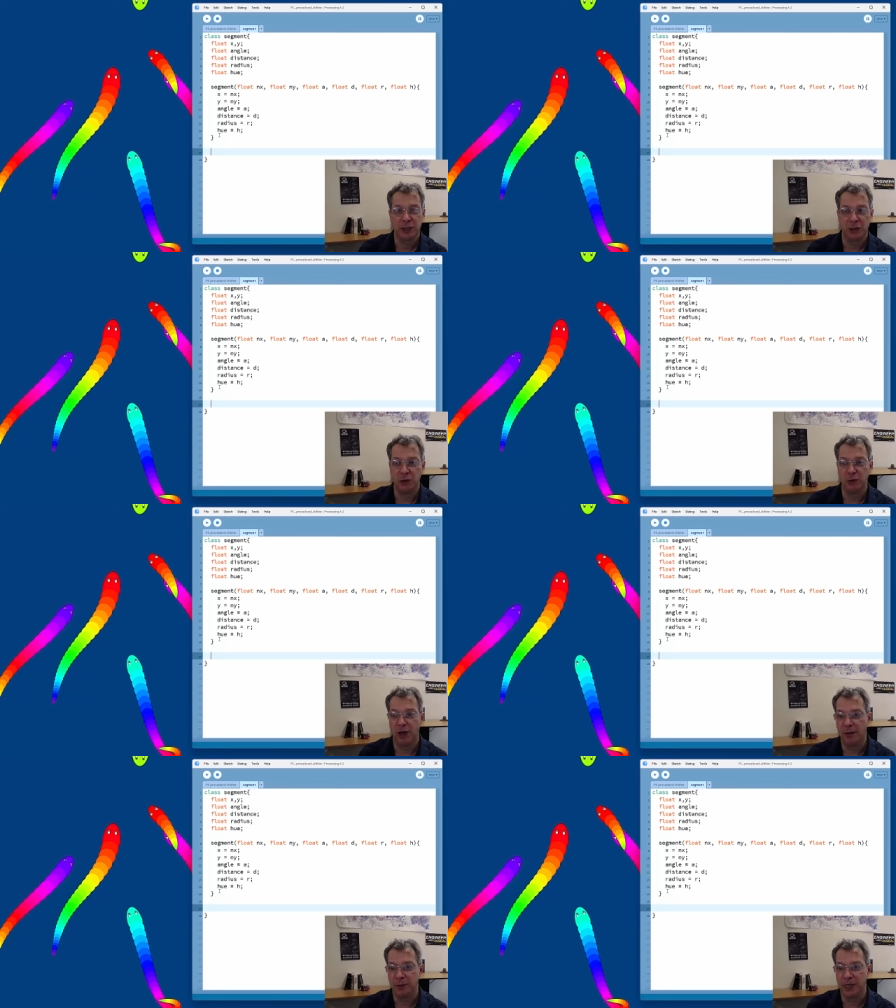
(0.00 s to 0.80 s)

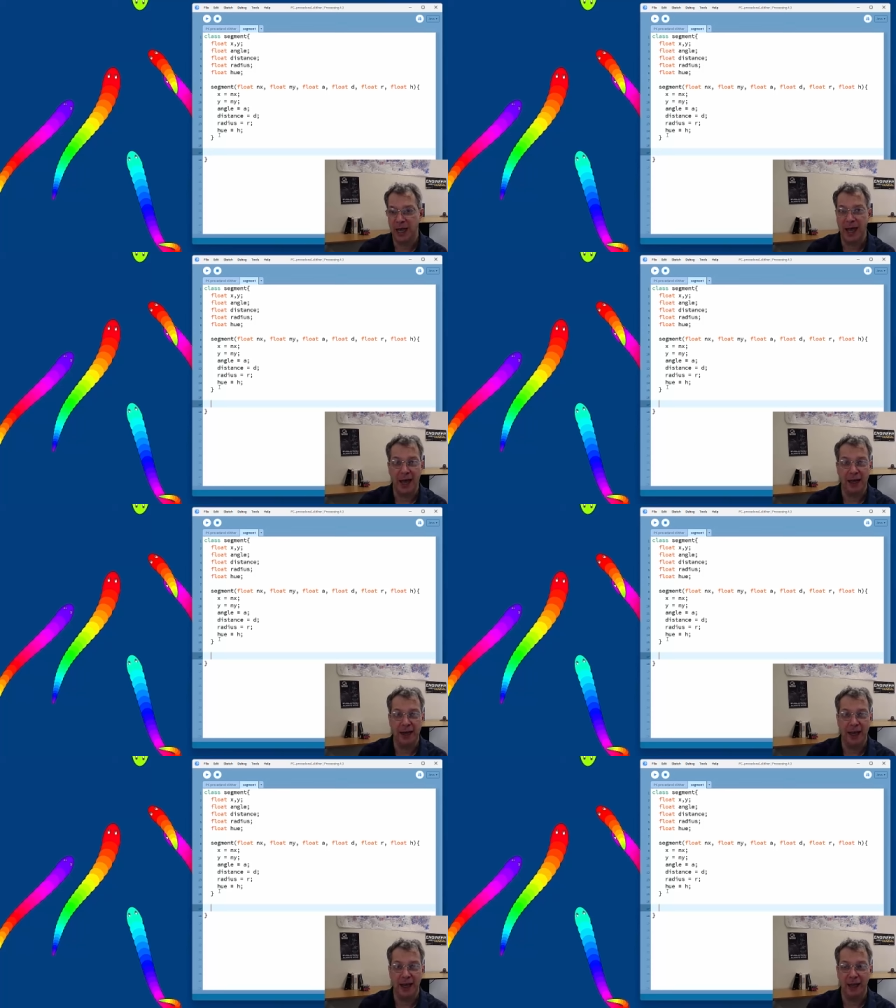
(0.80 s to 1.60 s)
So I'm gonna
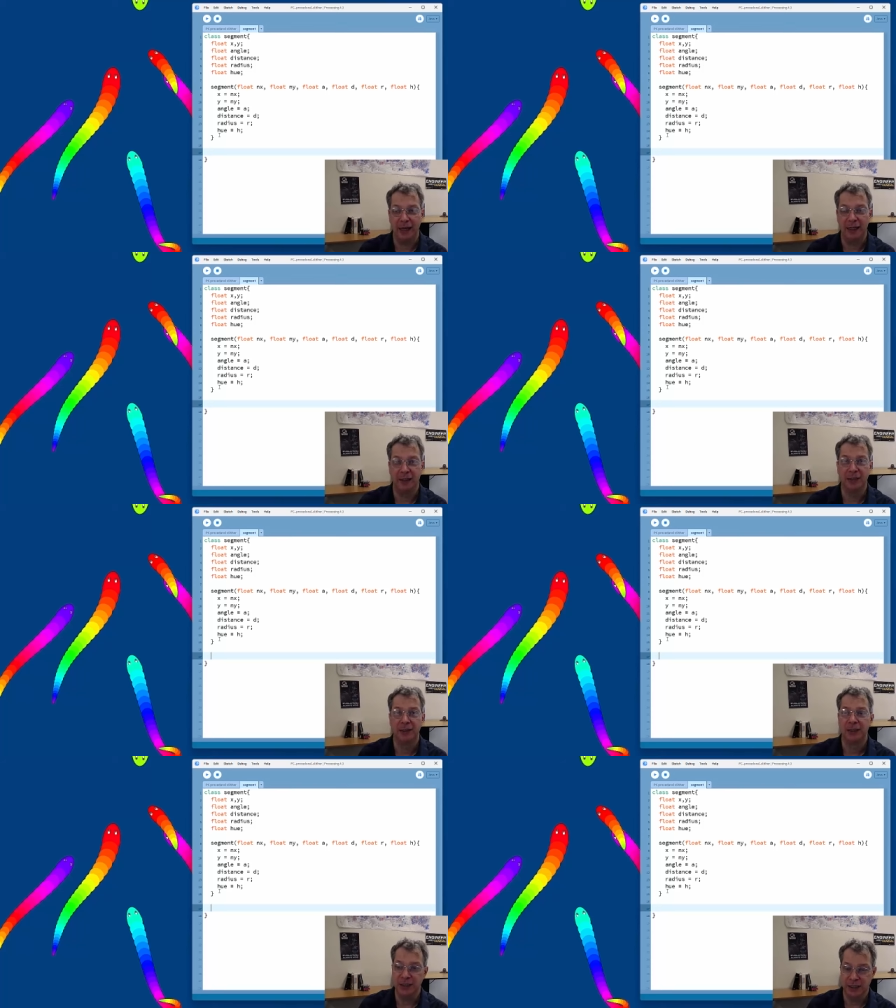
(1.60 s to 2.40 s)
add
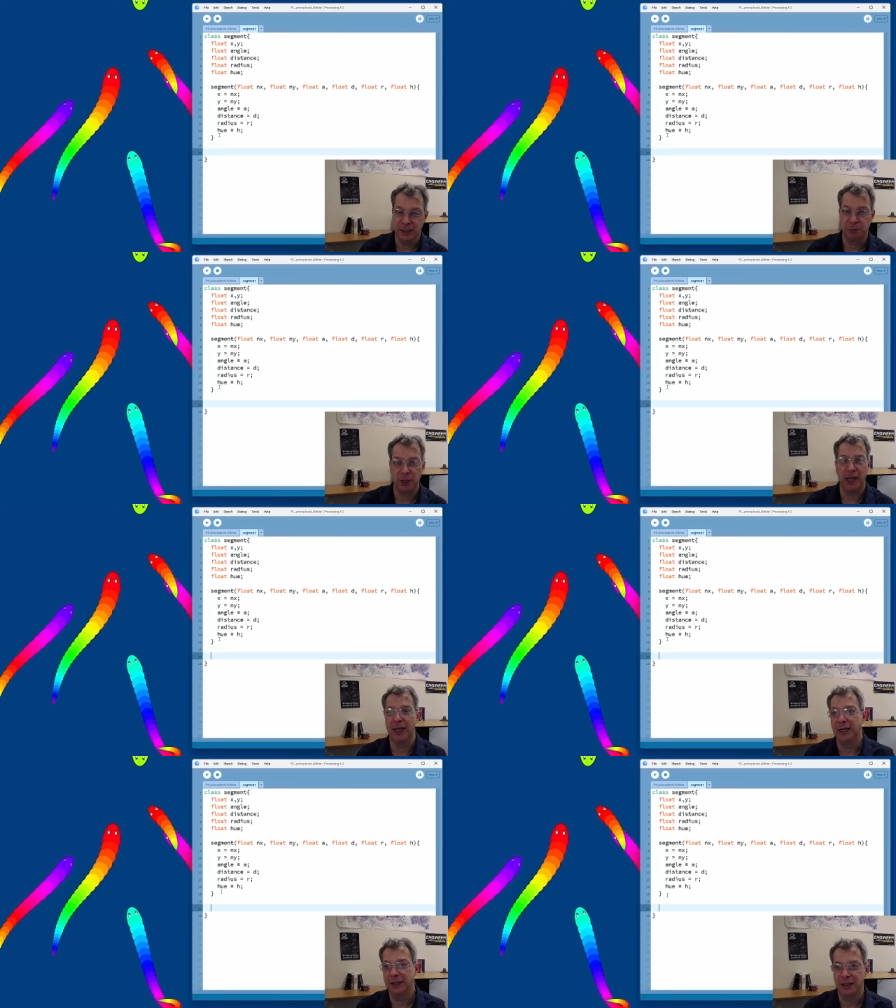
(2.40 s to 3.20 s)
a
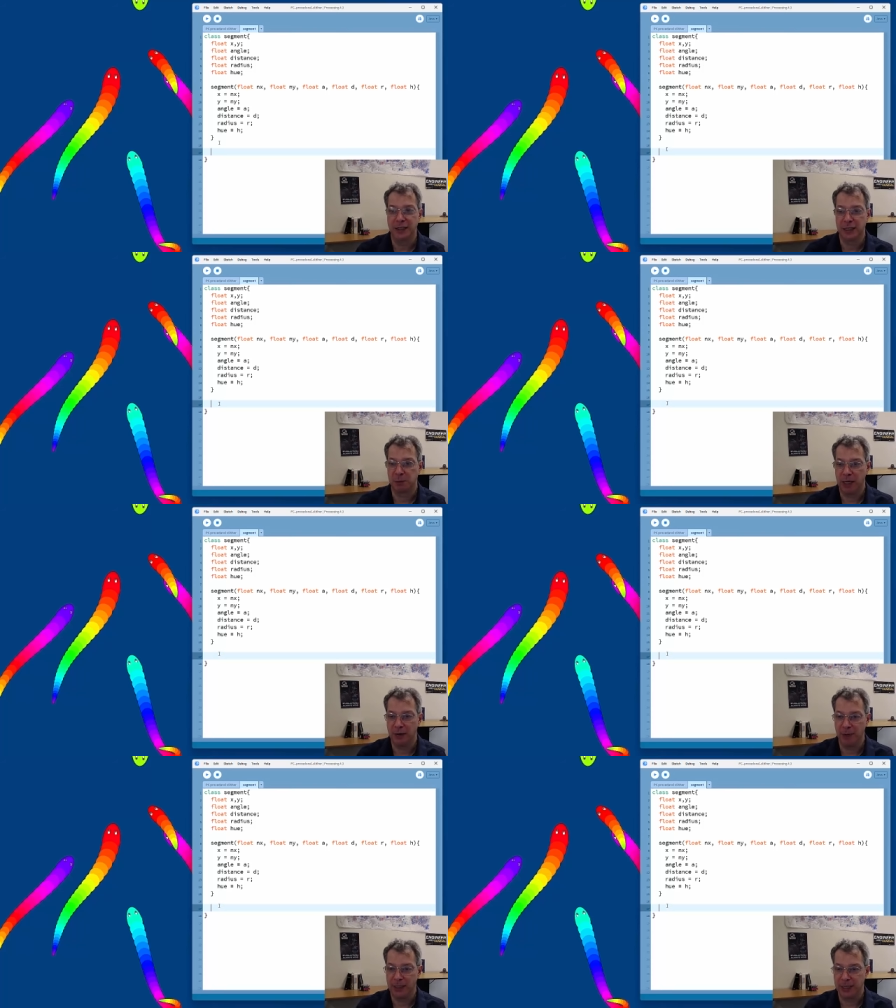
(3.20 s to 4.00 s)
display to
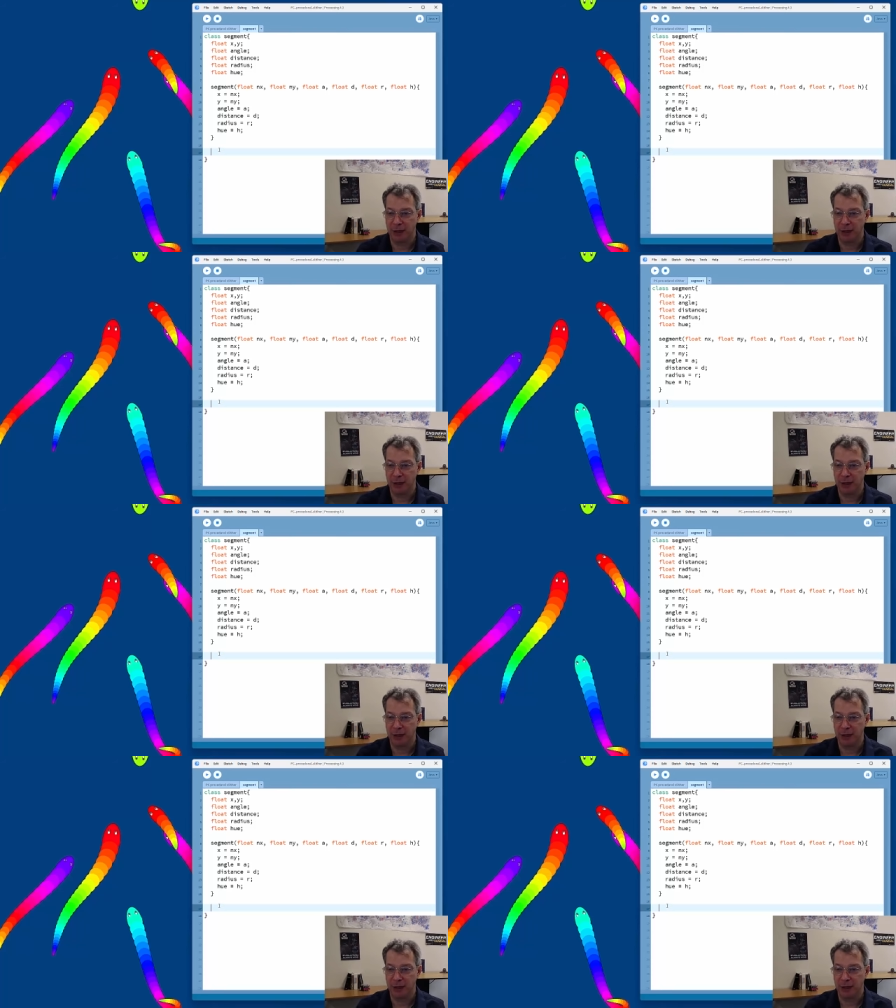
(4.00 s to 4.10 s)
display my